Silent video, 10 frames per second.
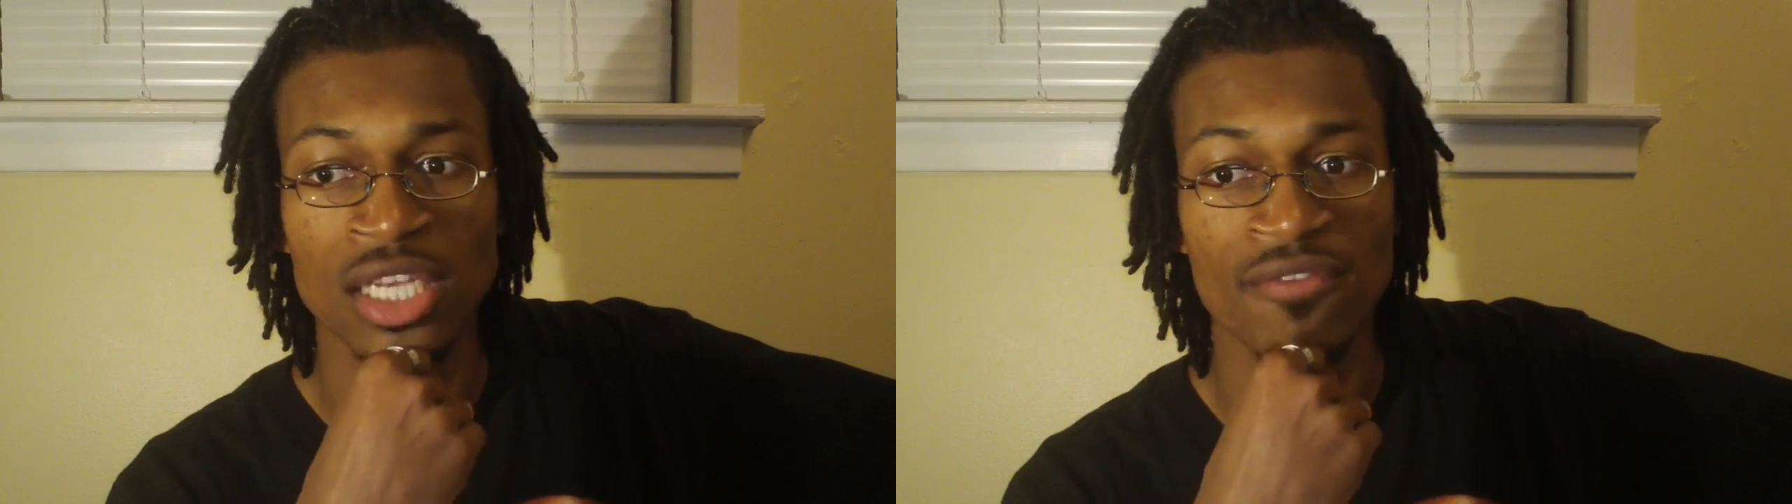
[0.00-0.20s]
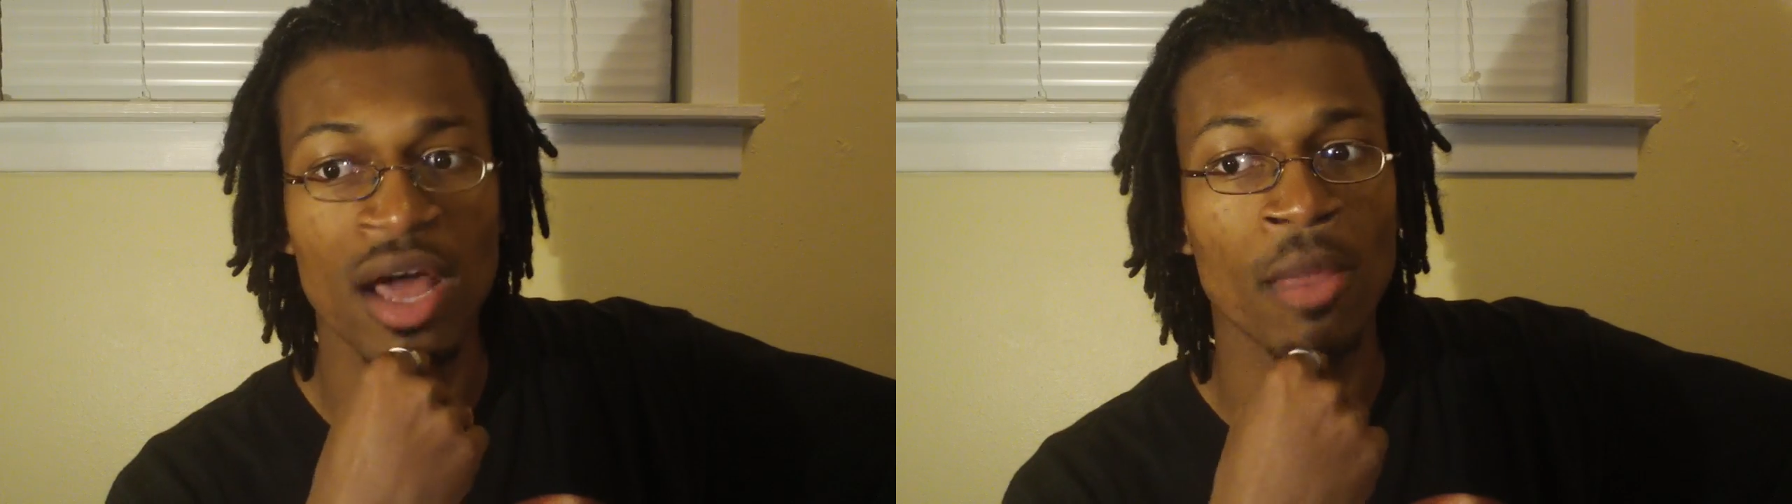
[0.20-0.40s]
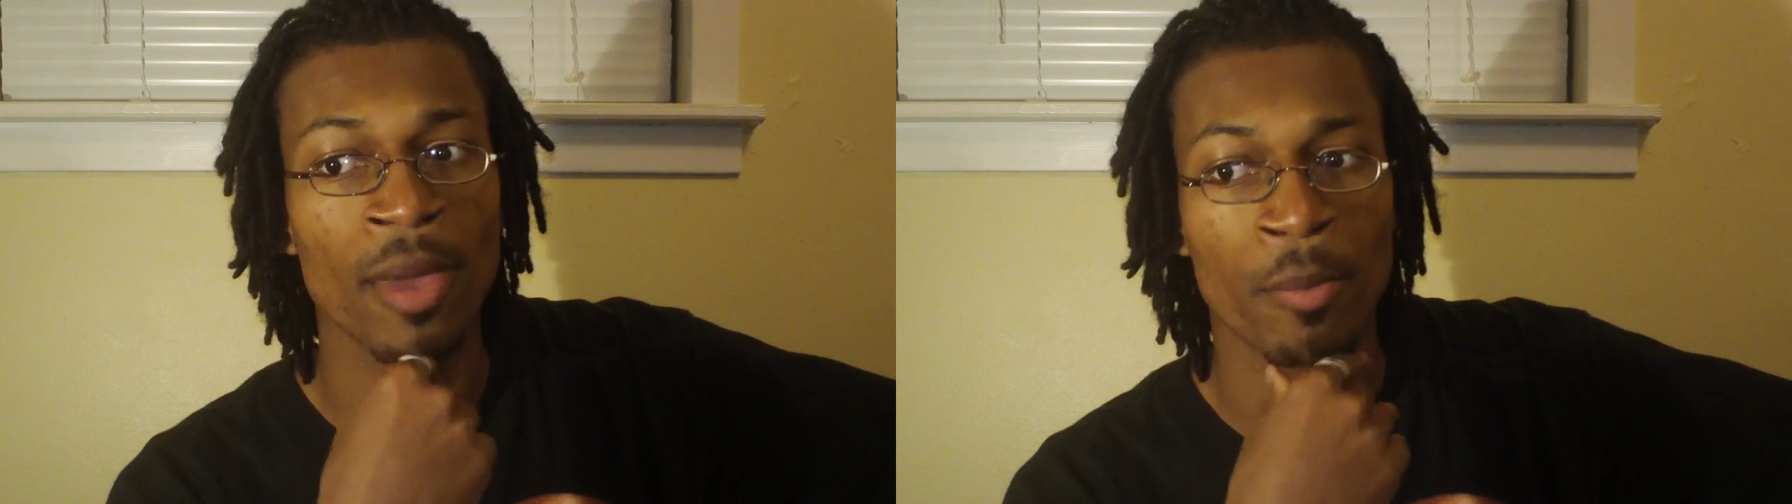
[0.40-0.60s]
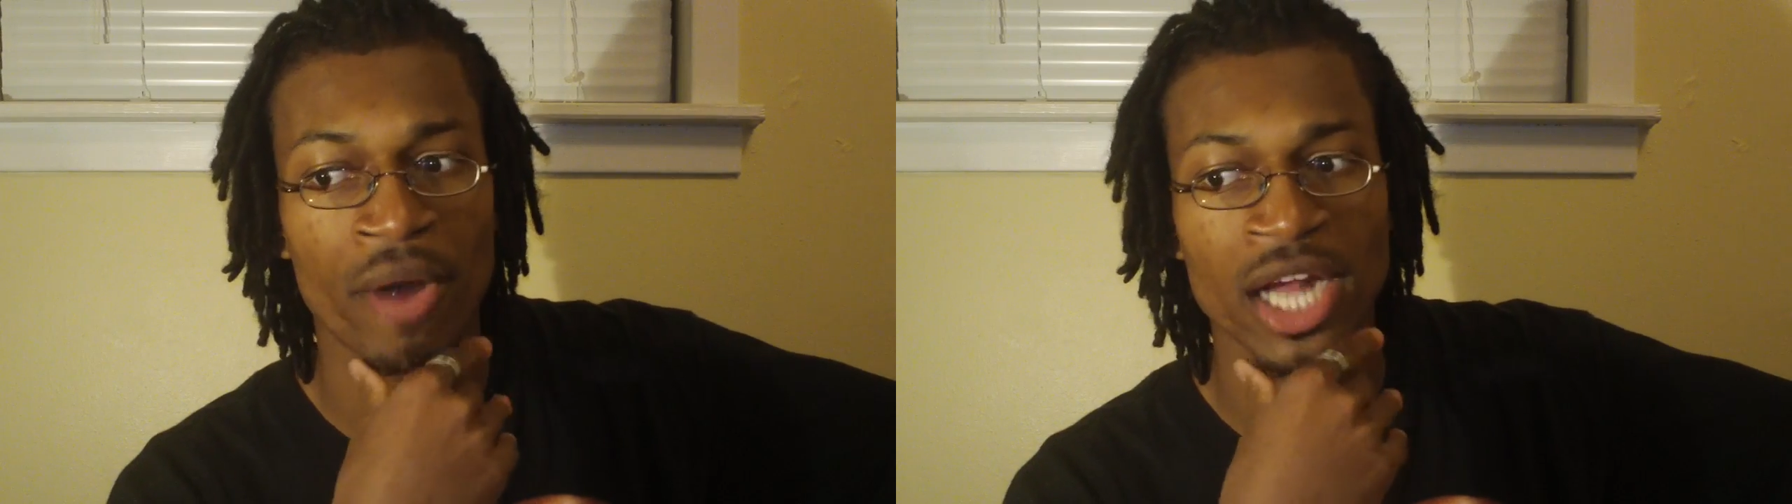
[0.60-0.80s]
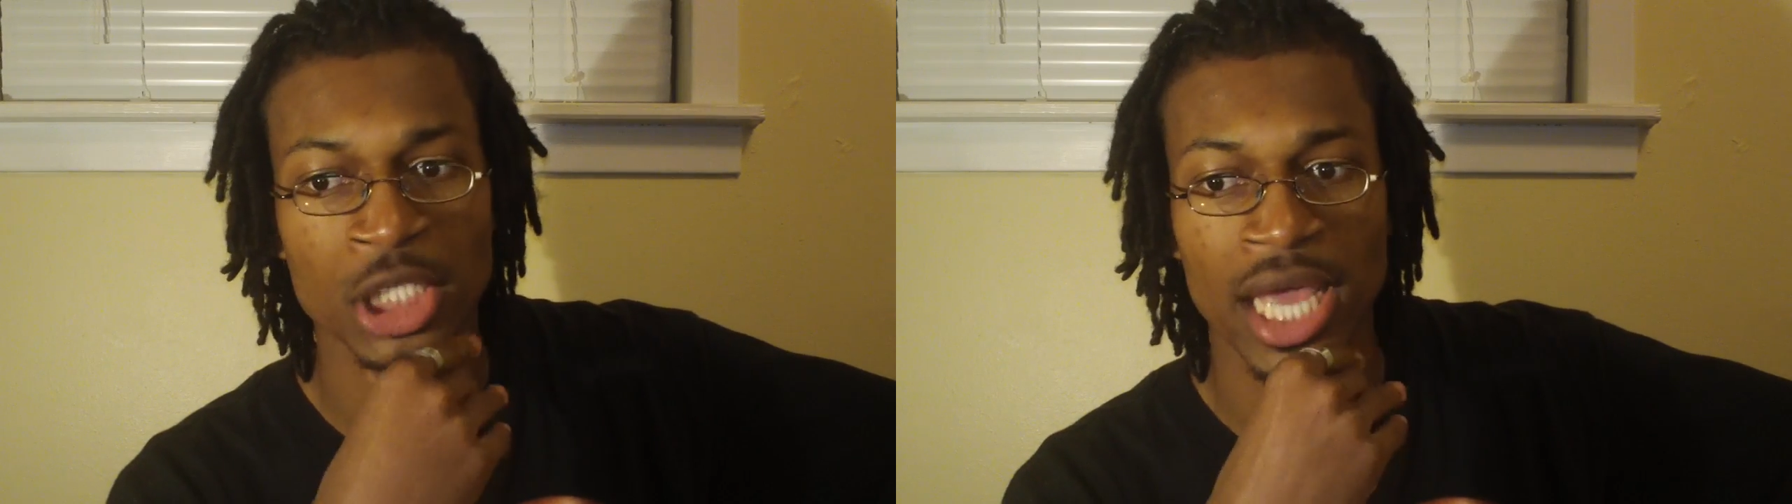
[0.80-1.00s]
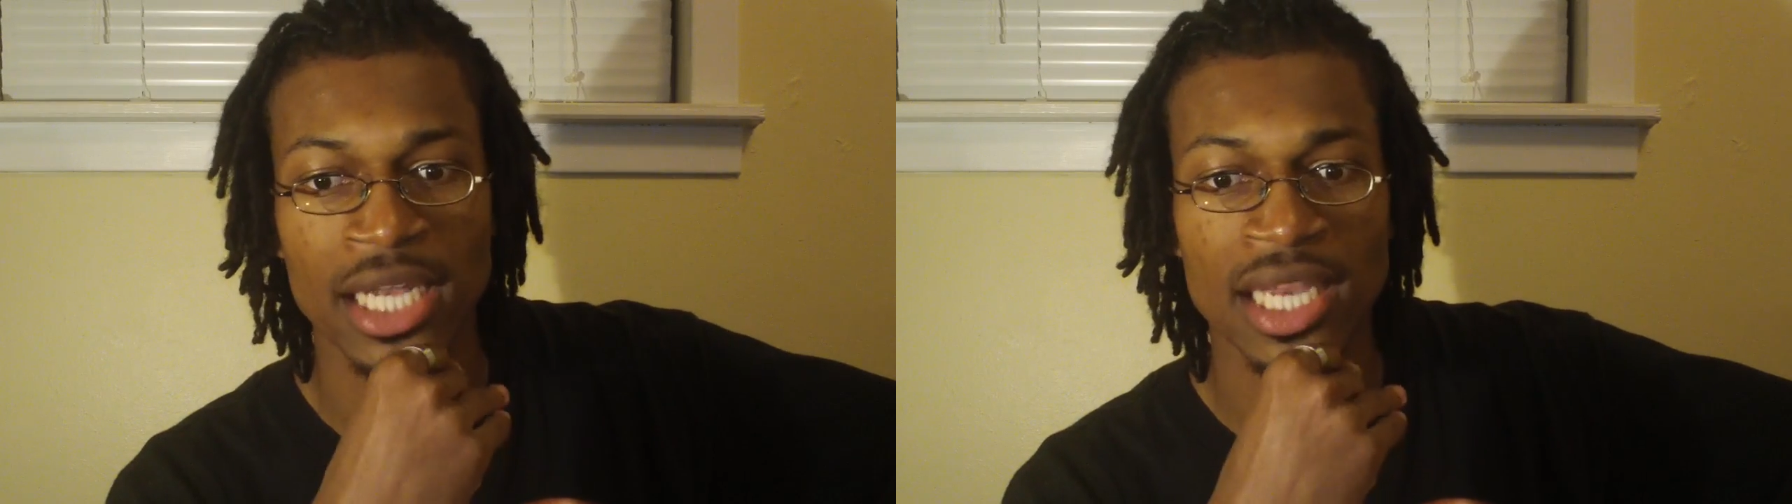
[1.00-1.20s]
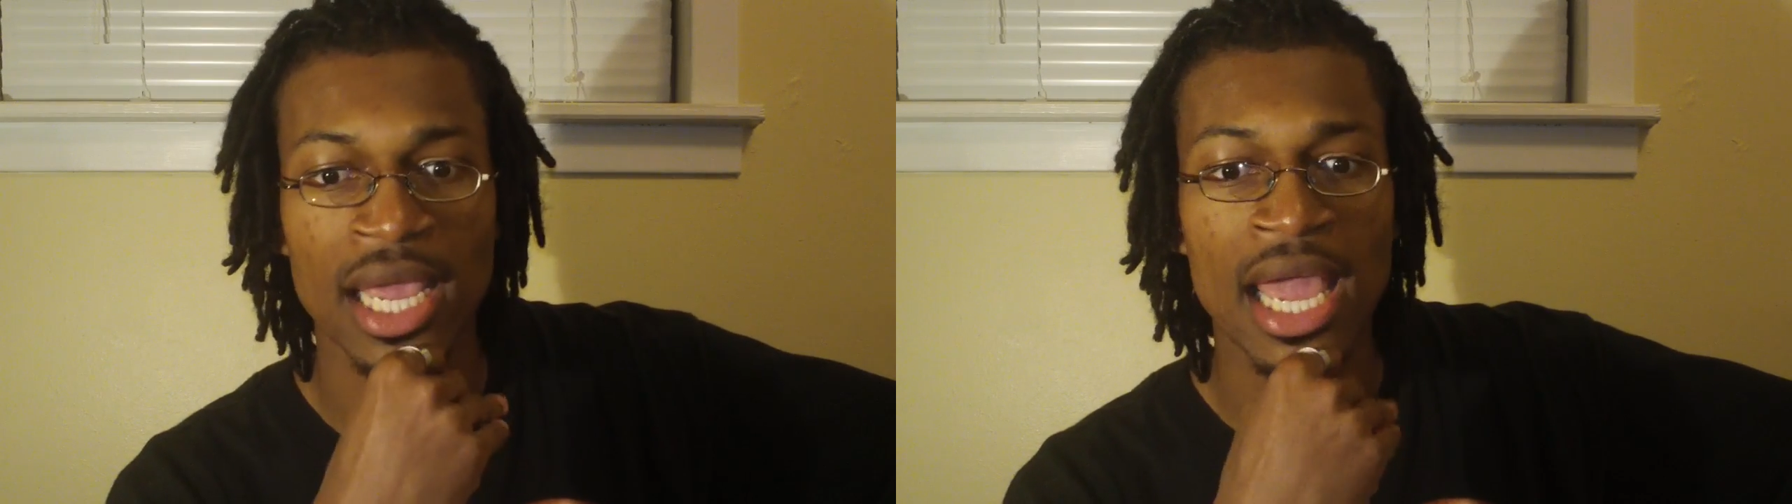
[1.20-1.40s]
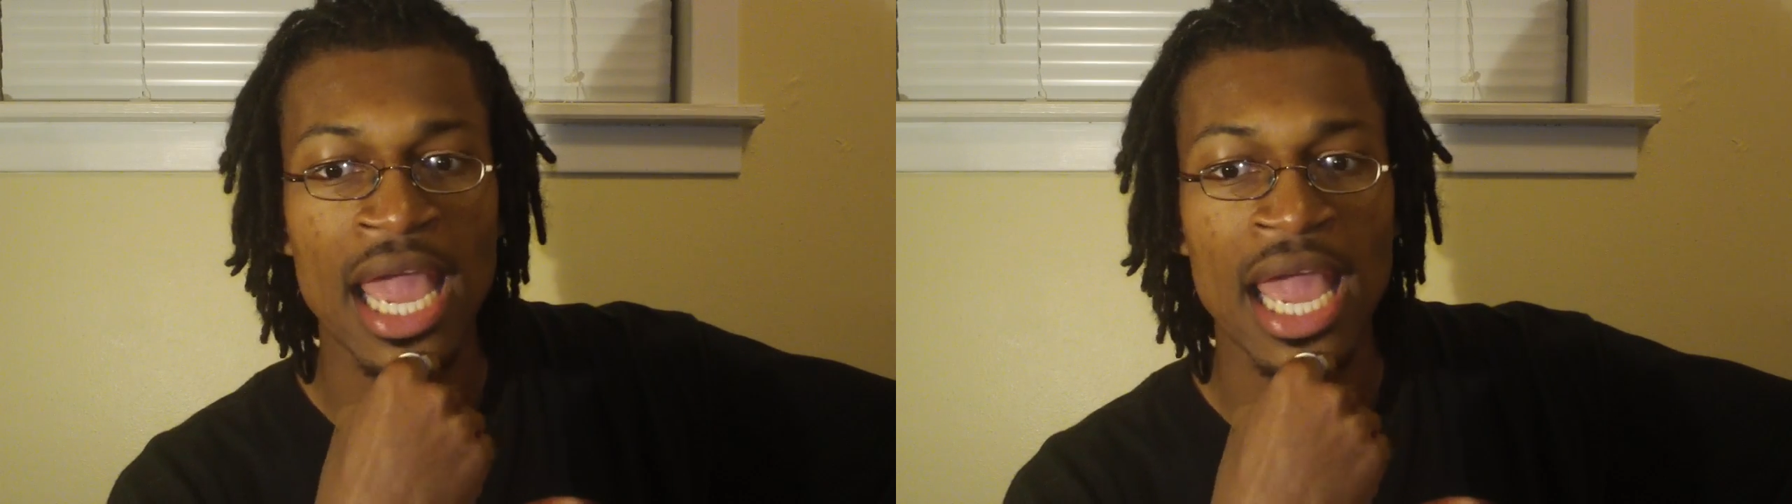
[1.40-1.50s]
development project.